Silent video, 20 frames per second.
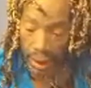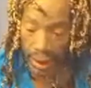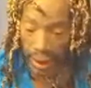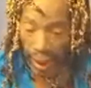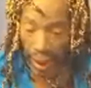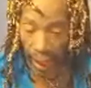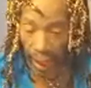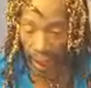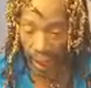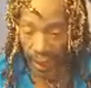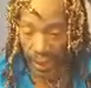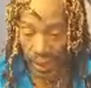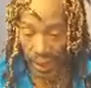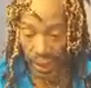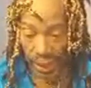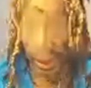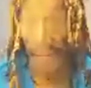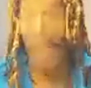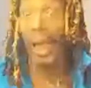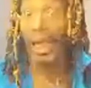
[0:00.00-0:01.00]

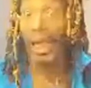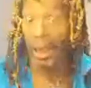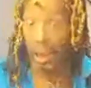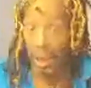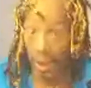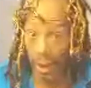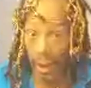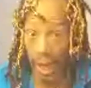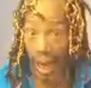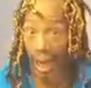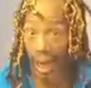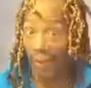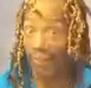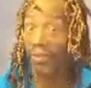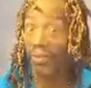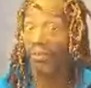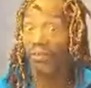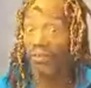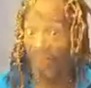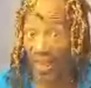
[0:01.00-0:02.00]
And then I have
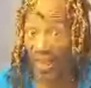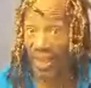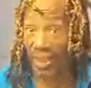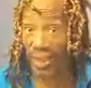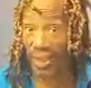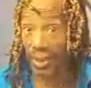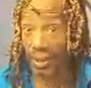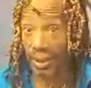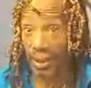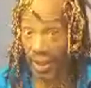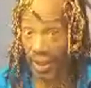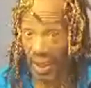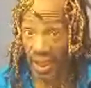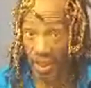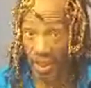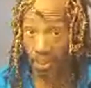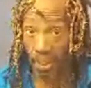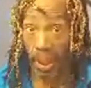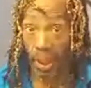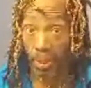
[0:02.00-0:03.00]
to face
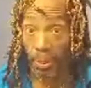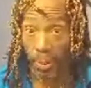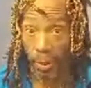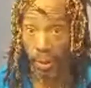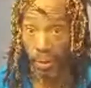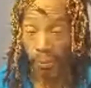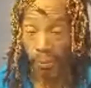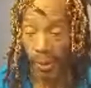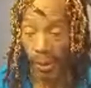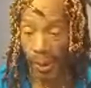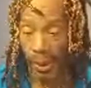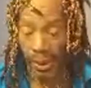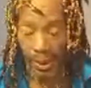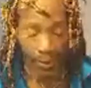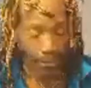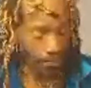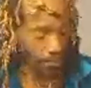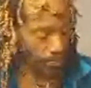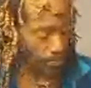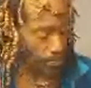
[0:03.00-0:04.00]
these people.
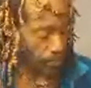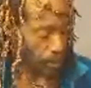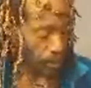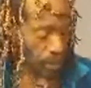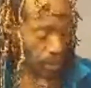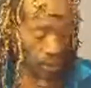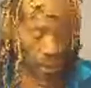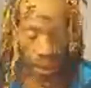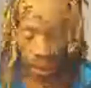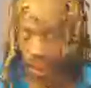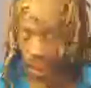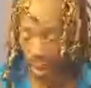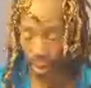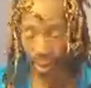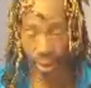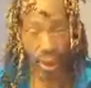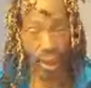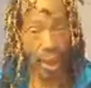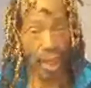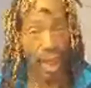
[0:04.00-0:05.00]
I
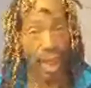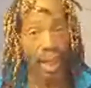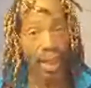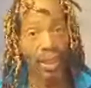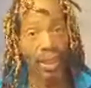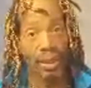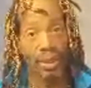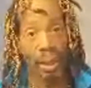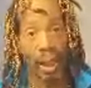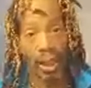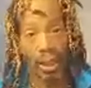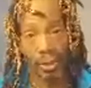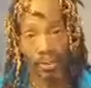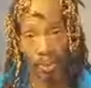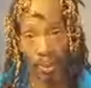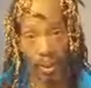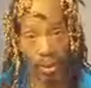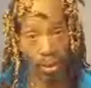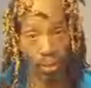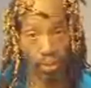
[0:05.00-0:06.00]
was going to hire a
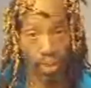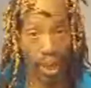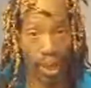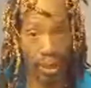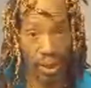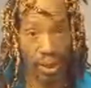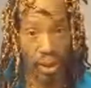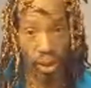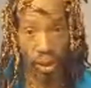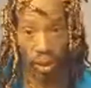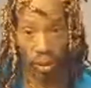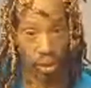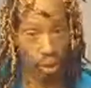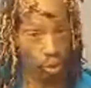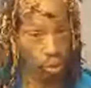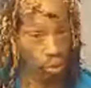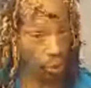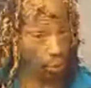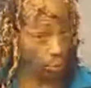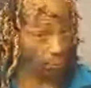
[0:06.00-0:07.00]
special proxy lawyer to
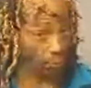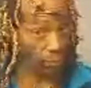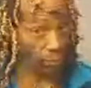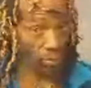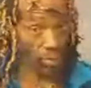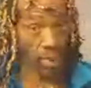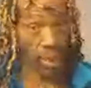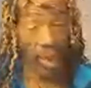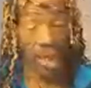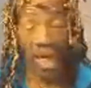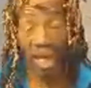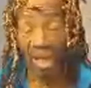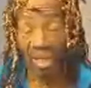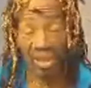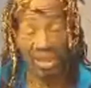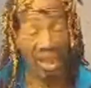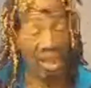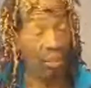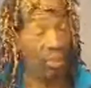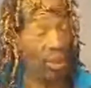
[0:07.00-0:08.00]
do that for me
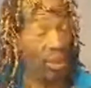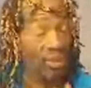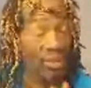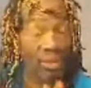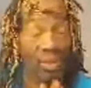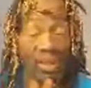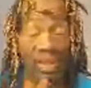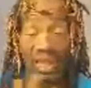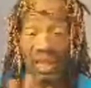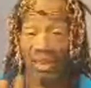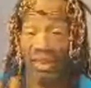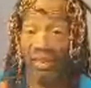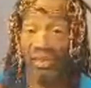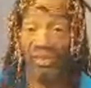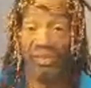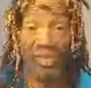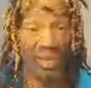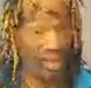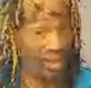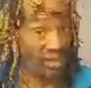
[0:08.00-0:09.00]
because I don't want to even look at their
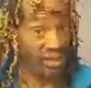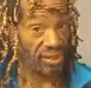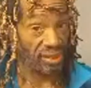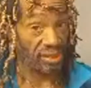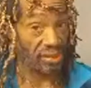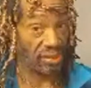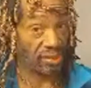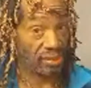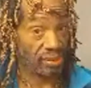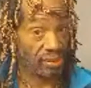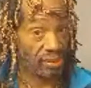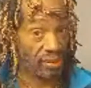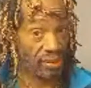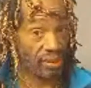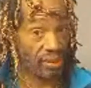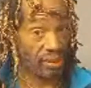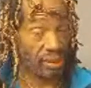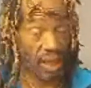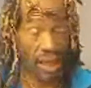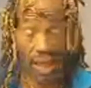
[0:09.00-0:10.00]
faces.
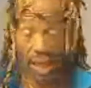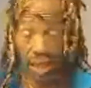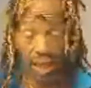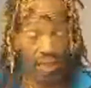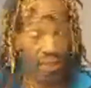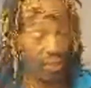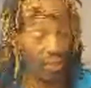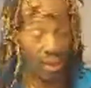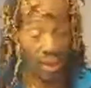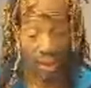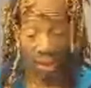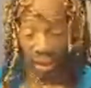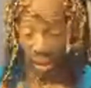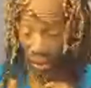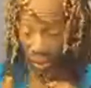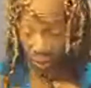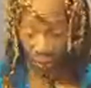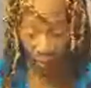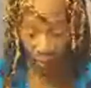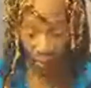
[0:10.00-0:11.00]
I don't even want to look at
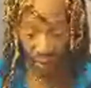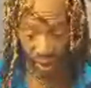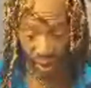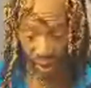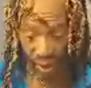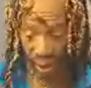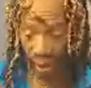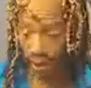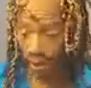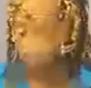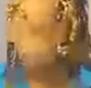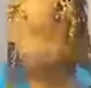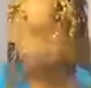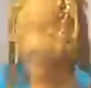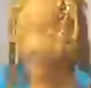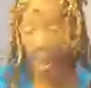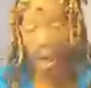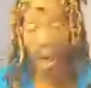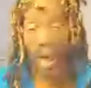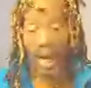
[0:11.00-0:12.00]
their faces.
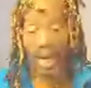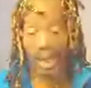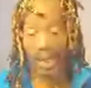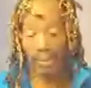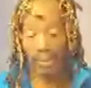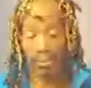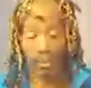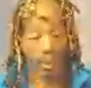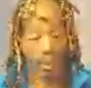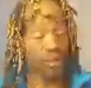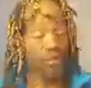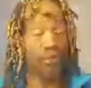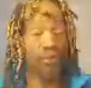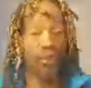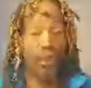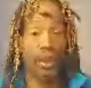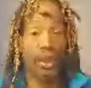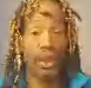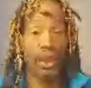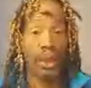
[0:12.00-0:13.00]
I'm just
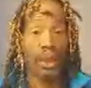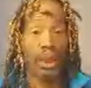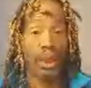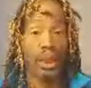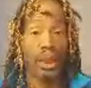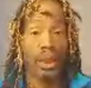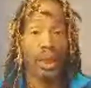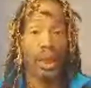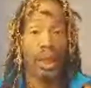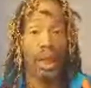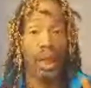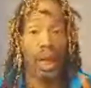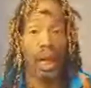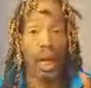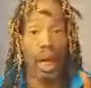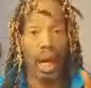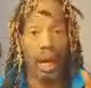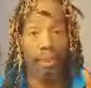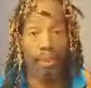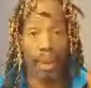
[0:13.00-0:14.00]
focusing
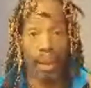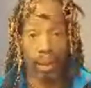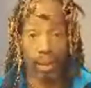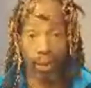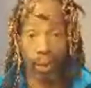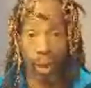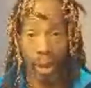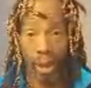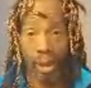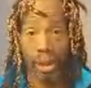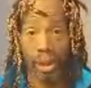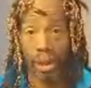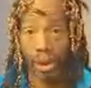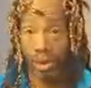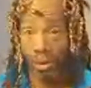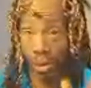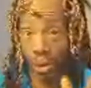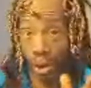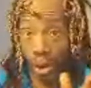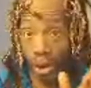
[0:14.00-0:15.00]
on my work,
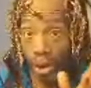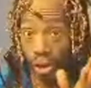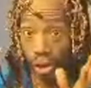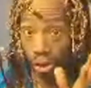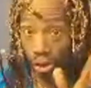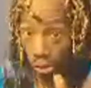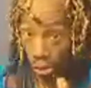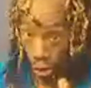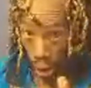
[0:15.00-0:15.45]
which is you